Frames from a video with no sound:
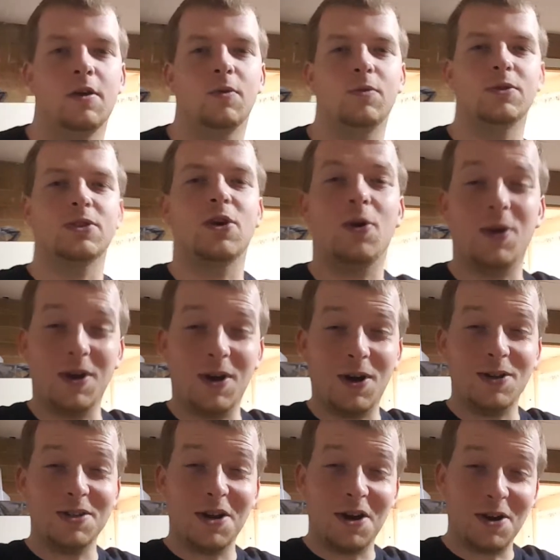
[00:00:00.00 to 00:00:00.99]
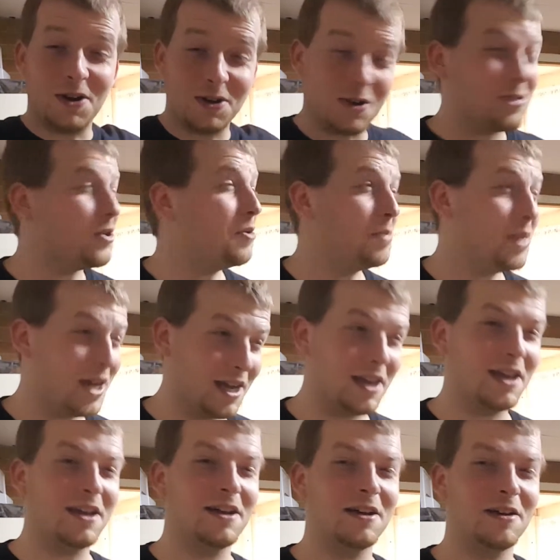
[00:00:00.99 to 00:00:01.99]
What's going on, y'all? Crow back
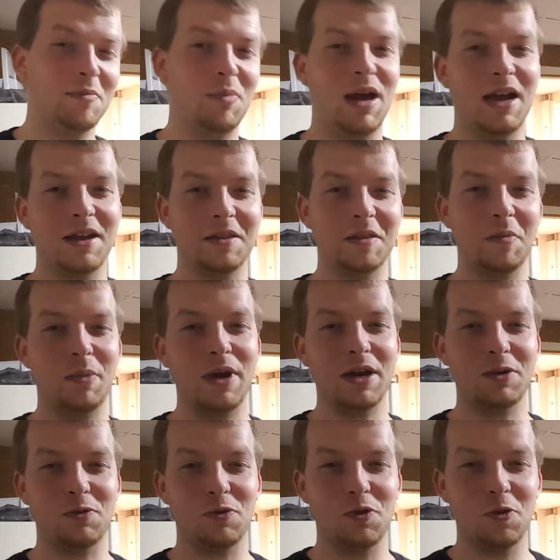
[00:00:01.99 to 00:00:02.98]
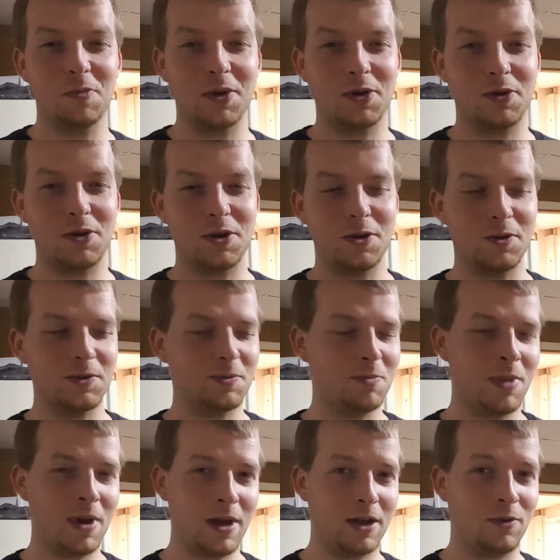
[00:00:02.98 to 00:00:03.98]
here, back in the back room, Crow's
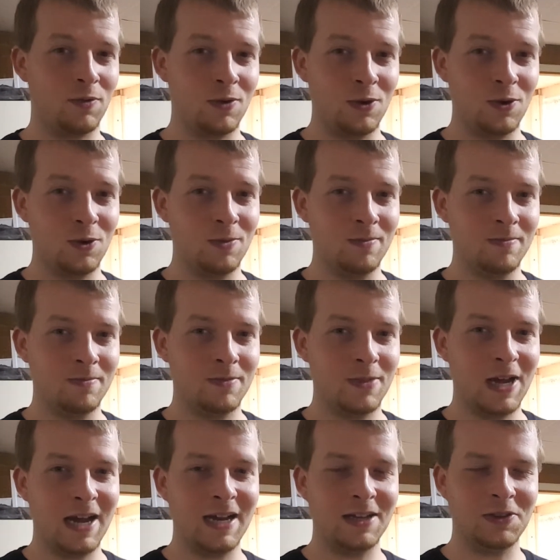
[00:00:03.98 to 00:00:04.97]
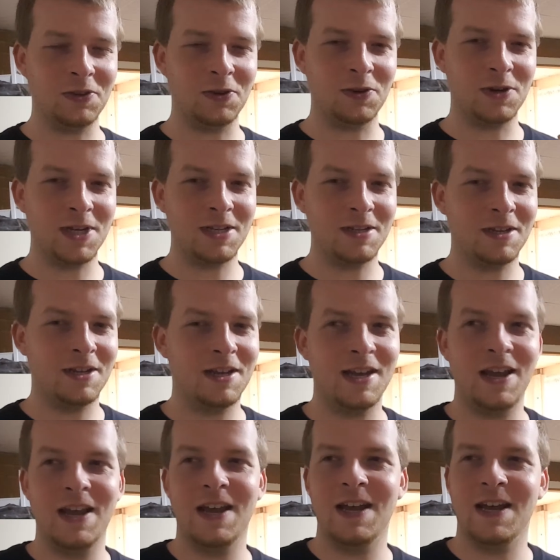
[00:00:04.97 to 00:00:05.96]
back room. How you doing?
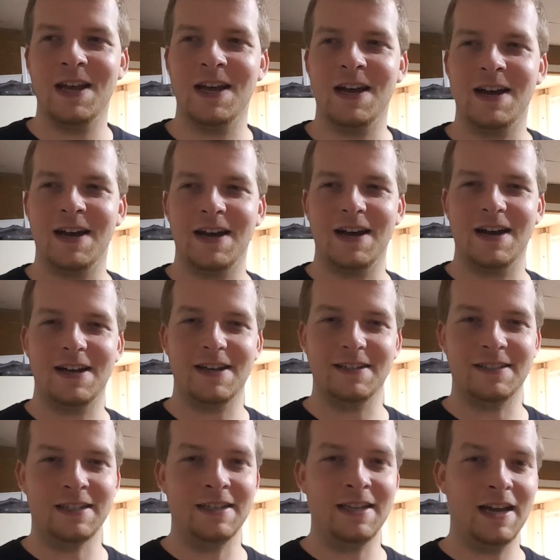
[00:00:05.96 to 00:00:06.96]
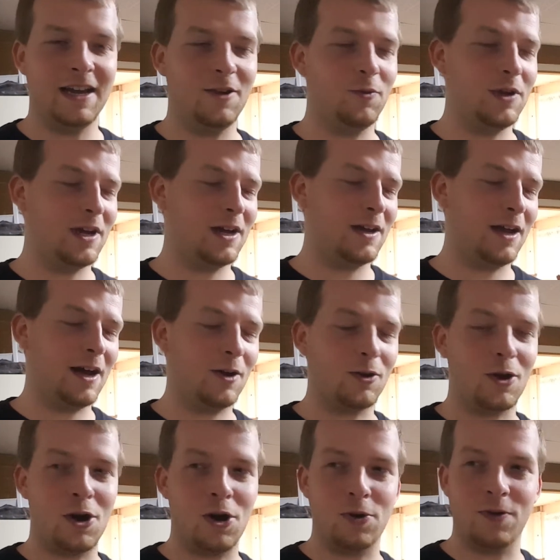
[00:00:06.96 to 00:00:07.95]
Today we got an
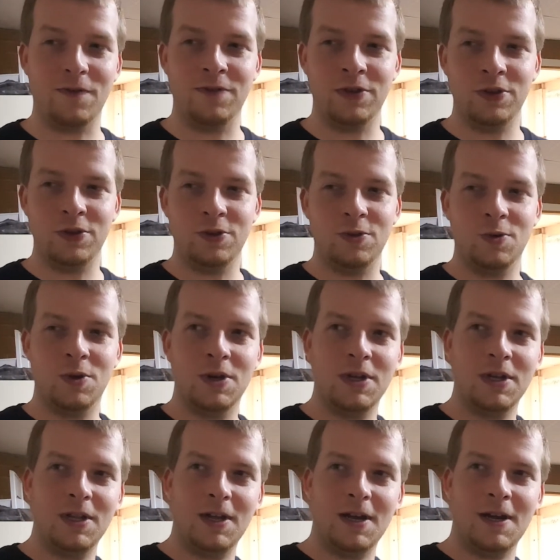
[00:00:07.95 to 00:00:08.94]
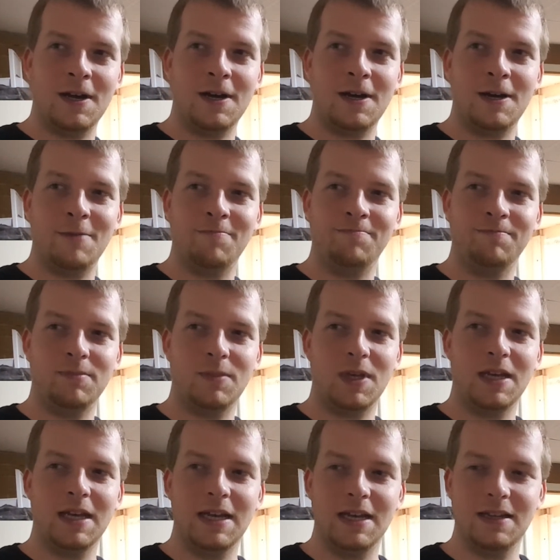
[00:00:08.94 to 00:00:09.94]
alcohol review.
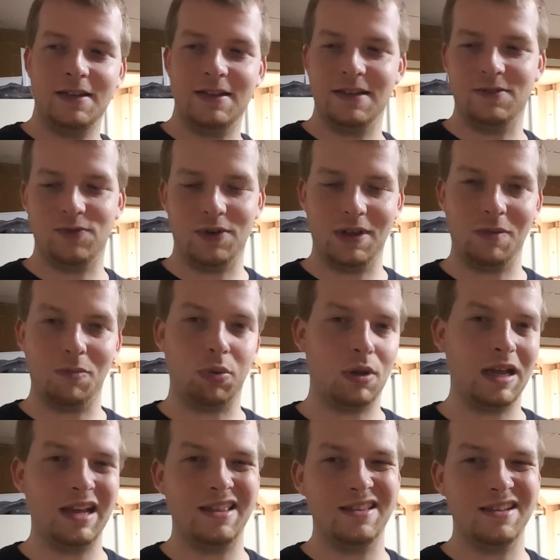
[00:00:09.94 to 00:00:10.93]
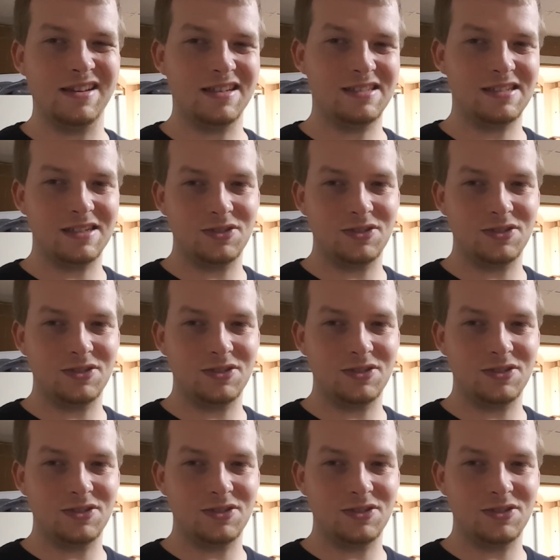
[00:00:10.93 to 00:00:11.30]
Didn't really plan this.